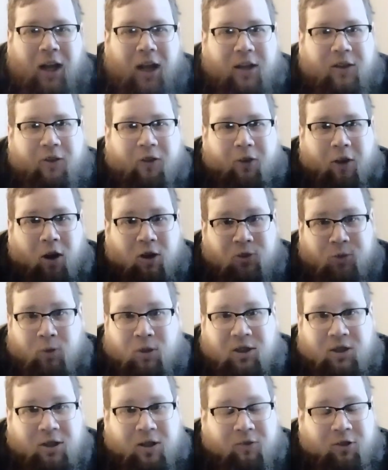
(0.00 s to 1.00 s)
And there's all
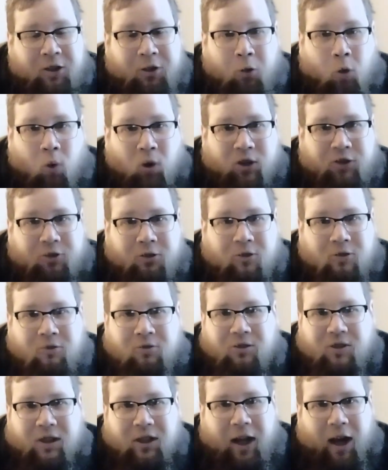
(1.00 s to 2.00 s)
sorts of different
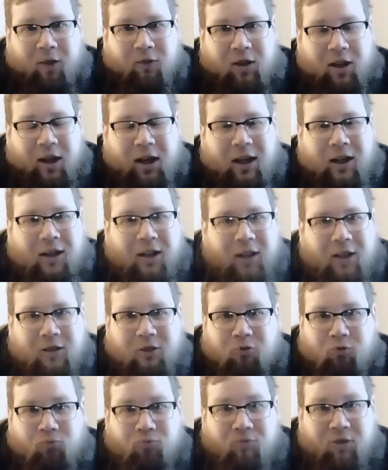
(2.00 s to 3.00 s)
tortures and everything, and
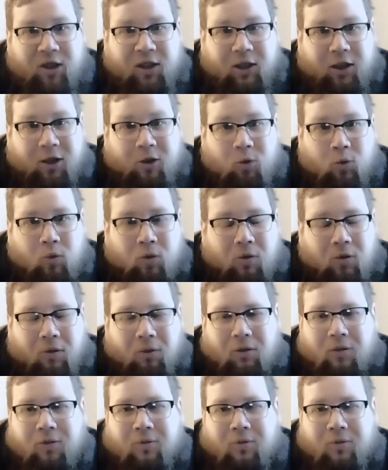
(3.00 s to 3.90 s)
it's really cool.